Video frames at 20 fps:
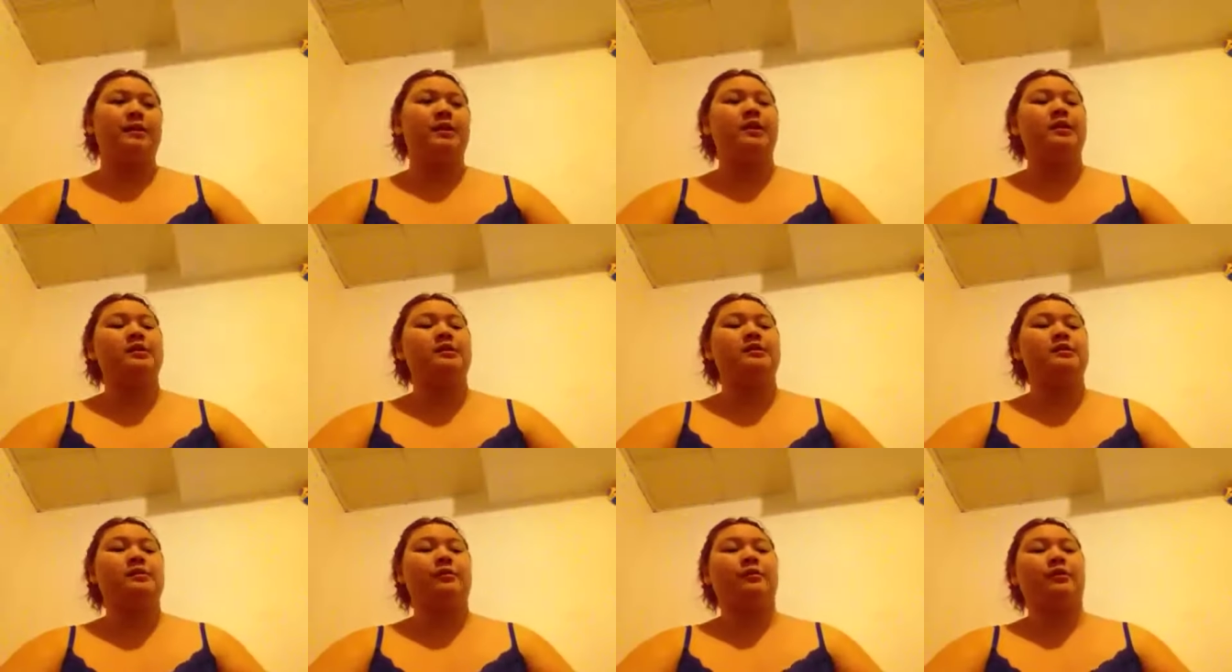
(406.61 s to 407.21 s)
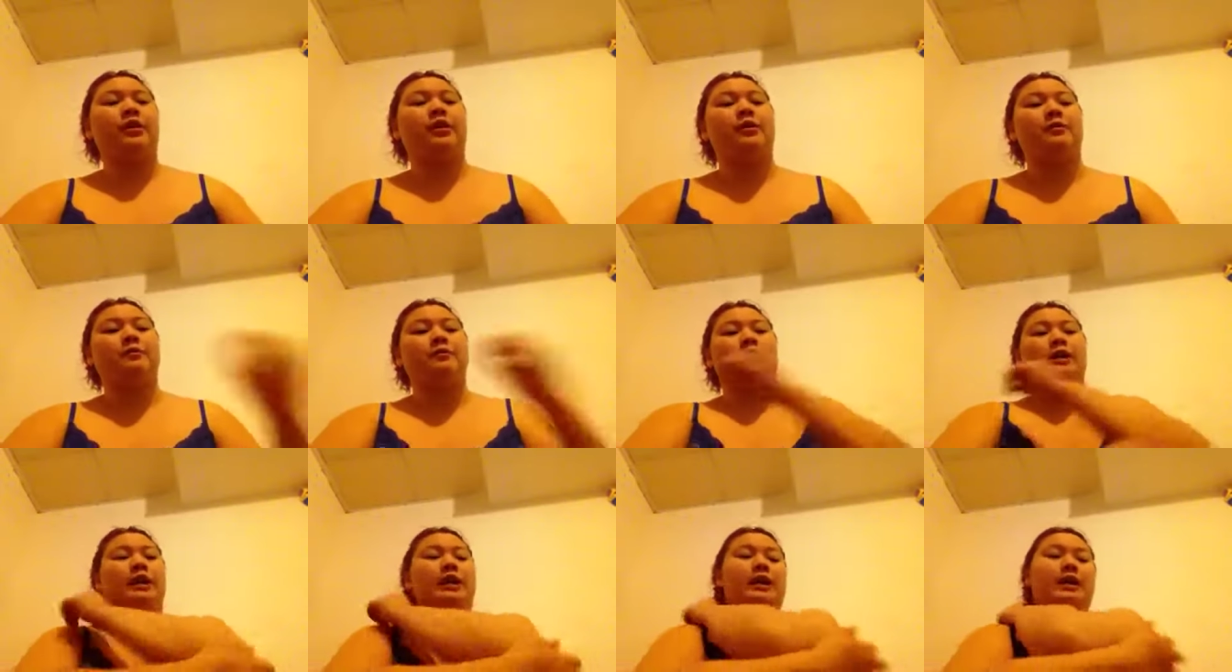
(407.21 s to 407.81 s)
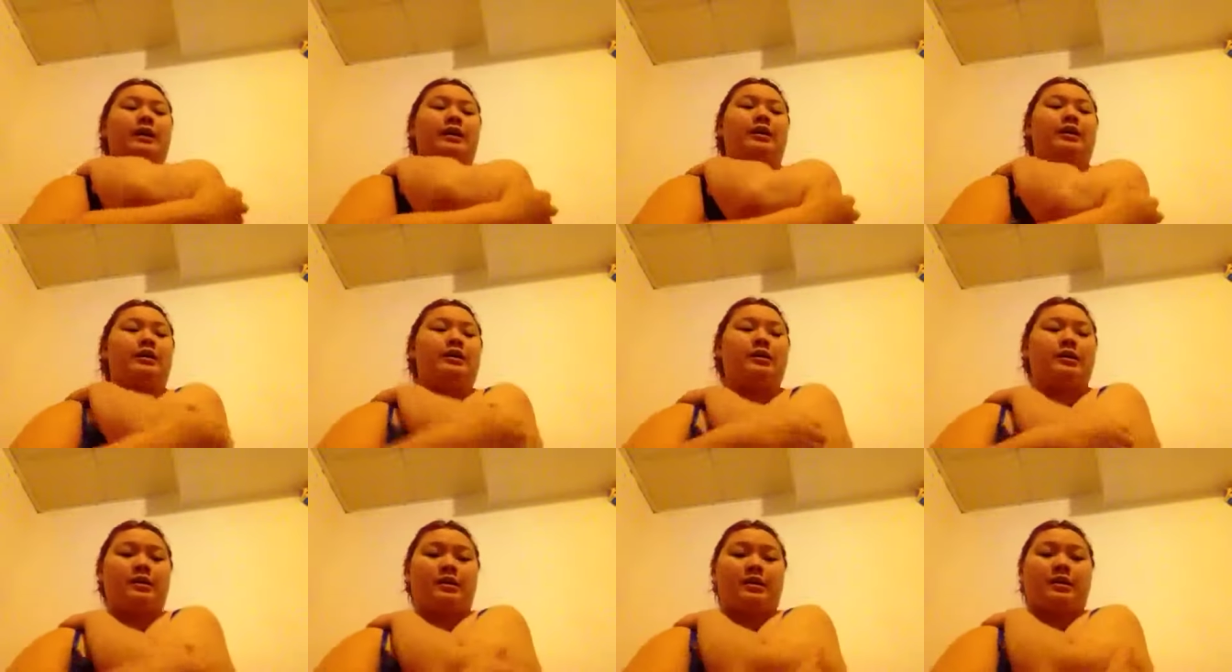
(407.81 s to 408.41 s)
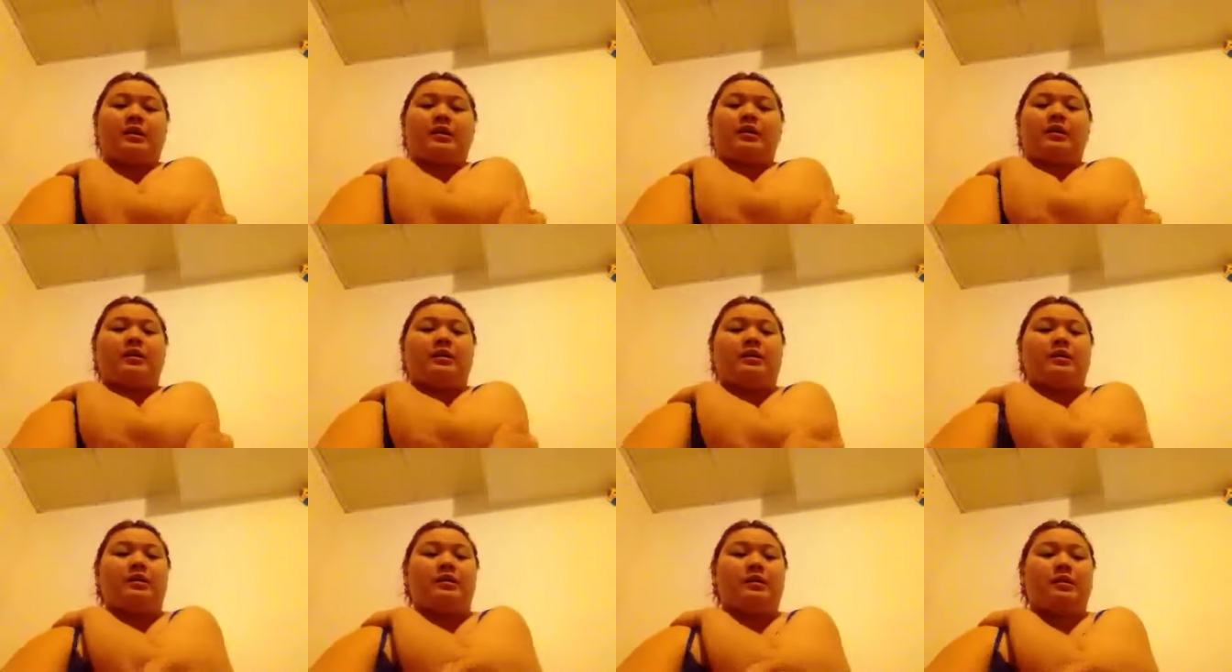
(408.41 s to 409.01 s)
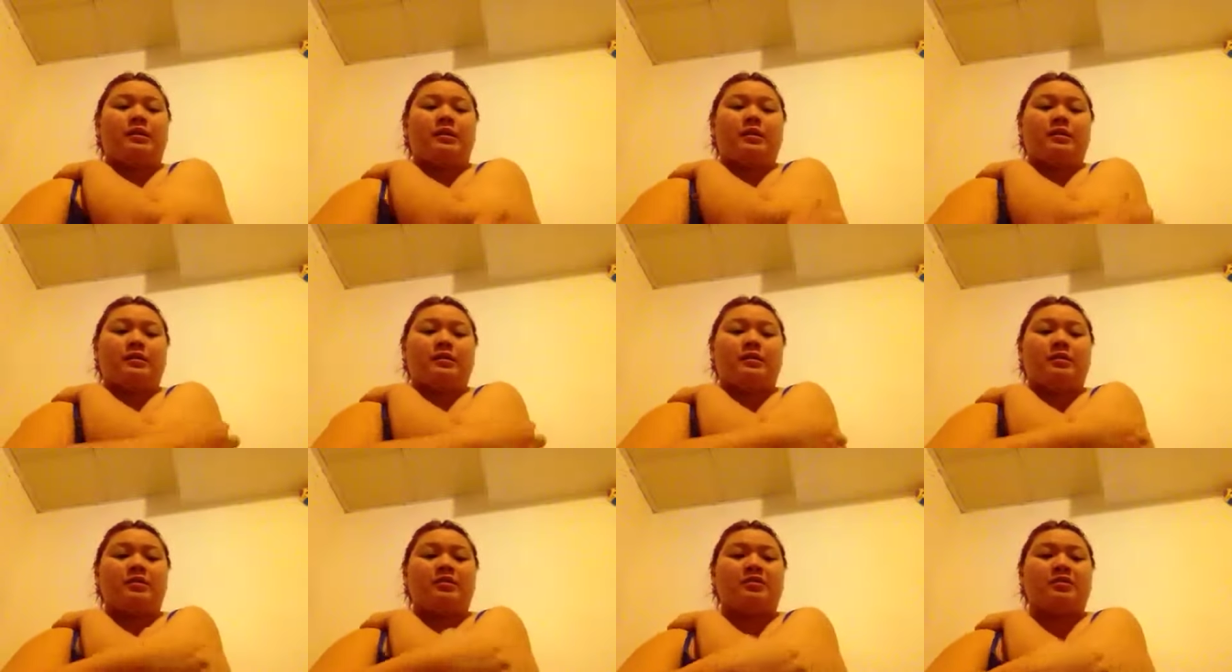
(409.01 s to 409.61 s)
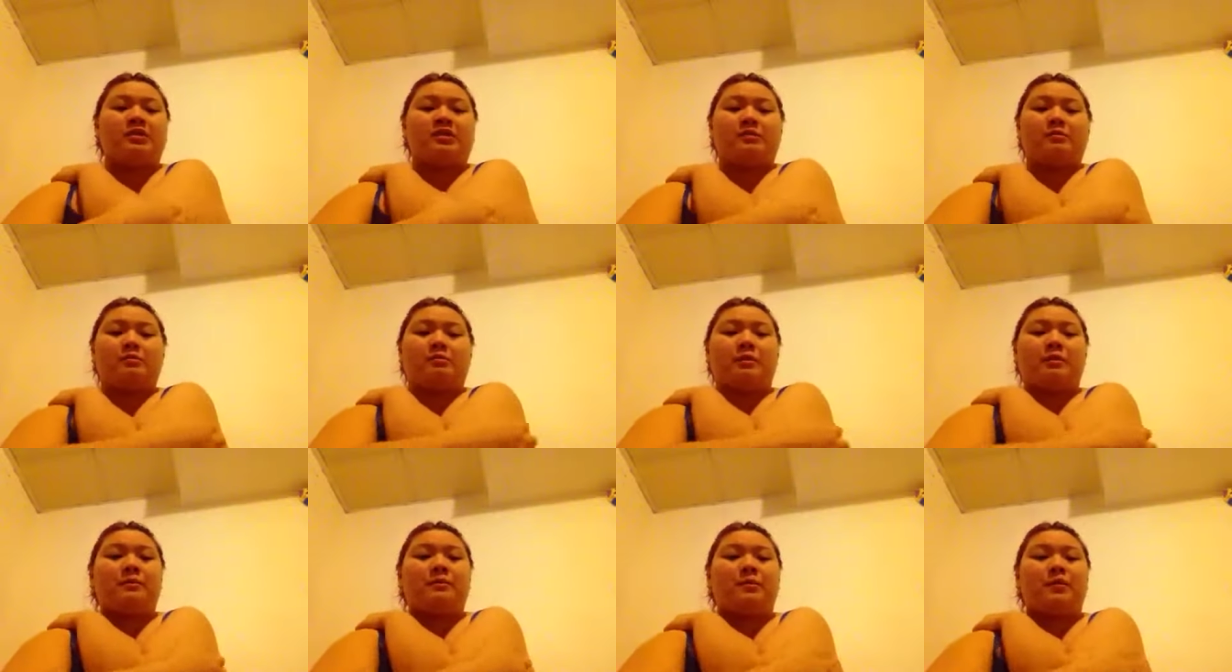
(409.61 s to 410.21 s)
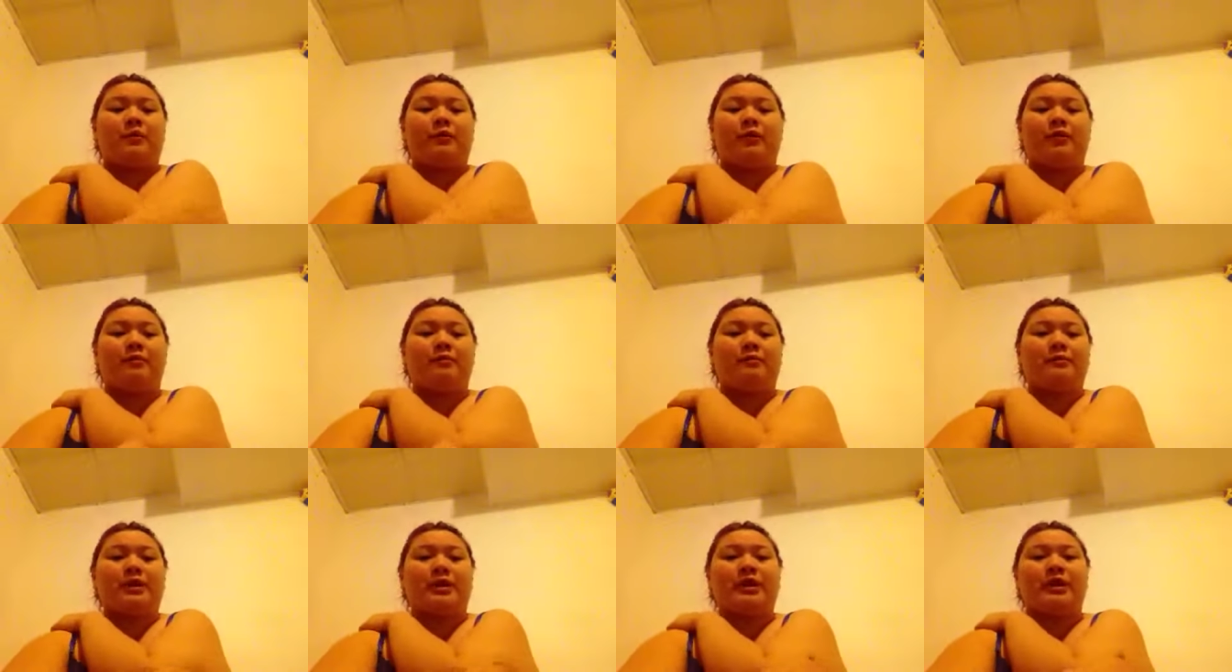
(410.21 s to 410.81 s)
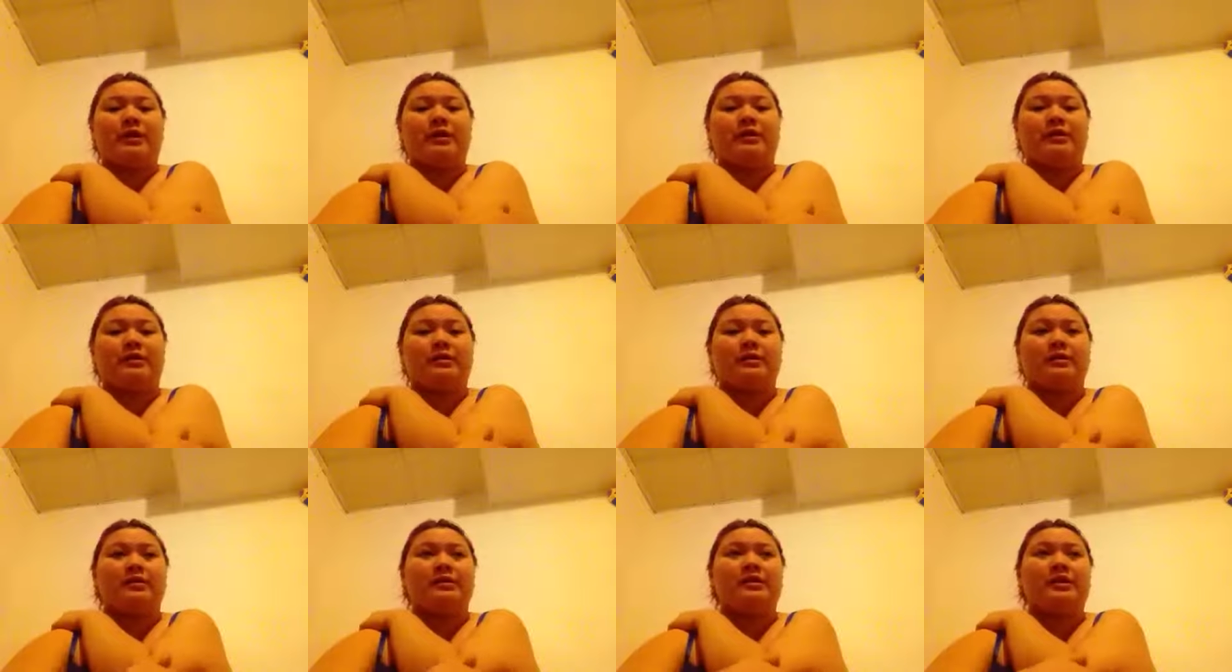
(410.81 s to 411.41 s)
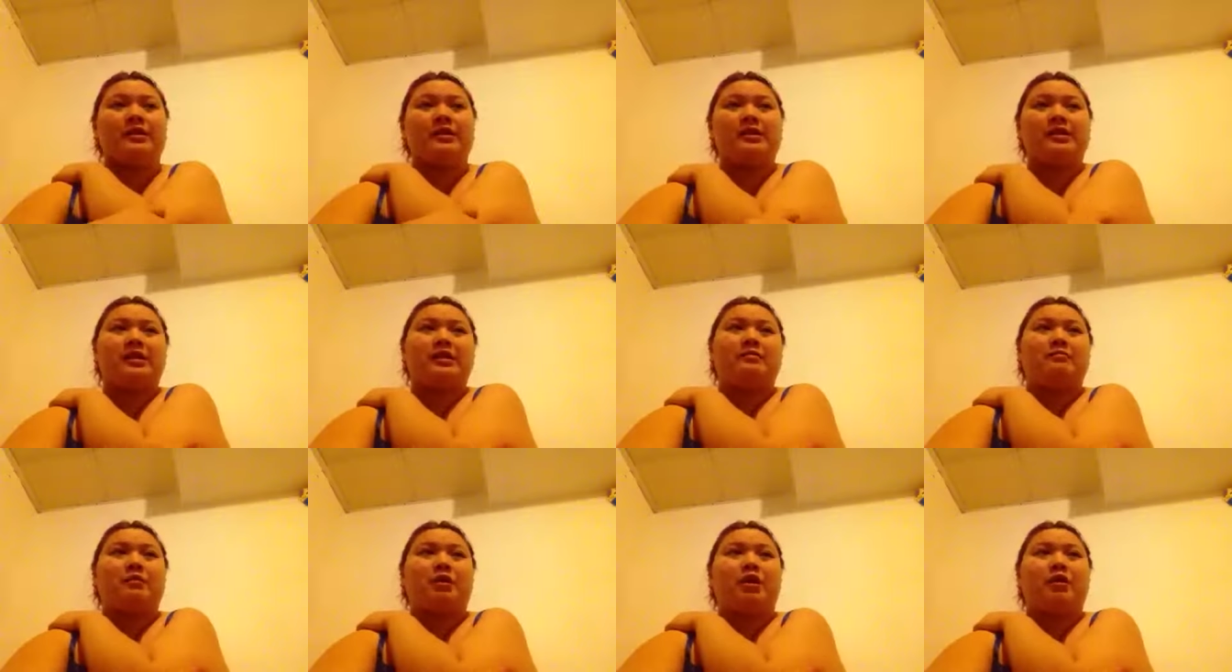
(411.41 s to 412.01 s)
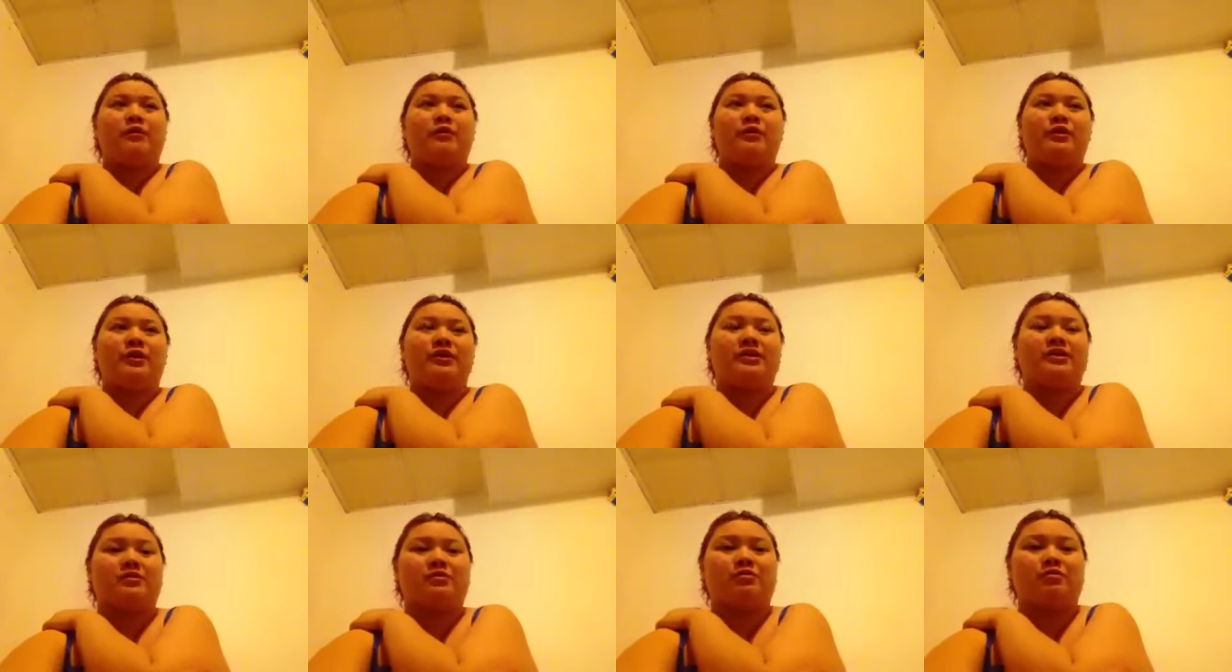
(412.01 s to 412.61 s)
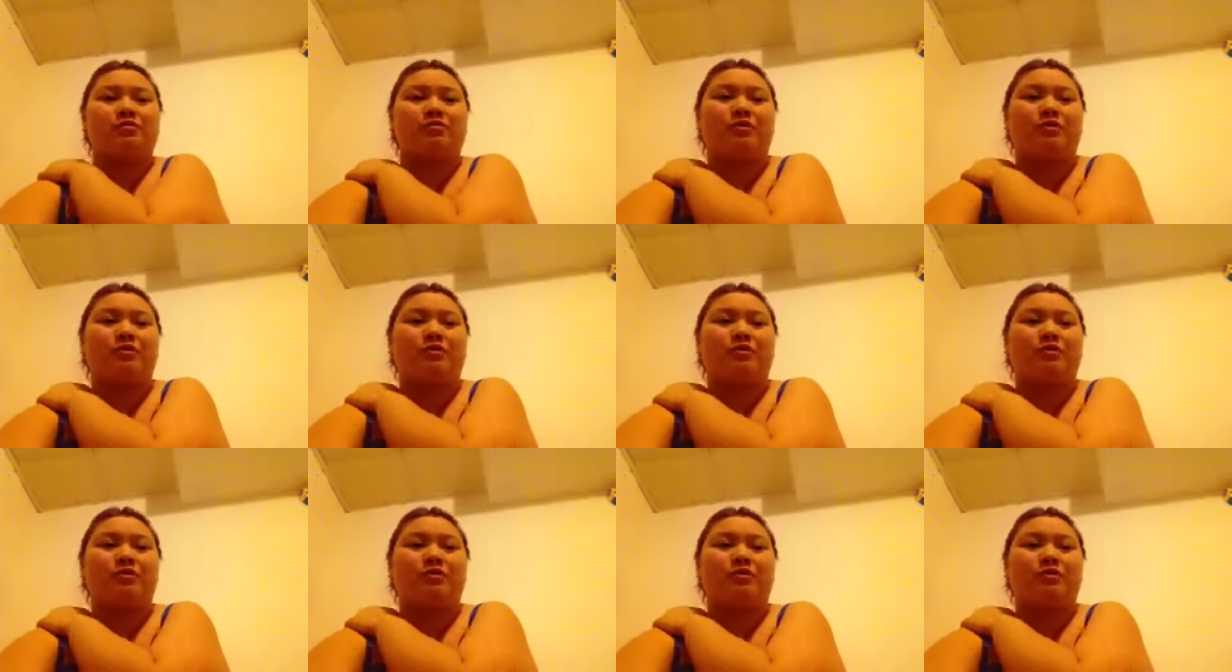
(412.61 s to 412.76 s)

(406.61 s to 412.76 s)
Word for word: is from like. There's people from like DC and Marvel, they just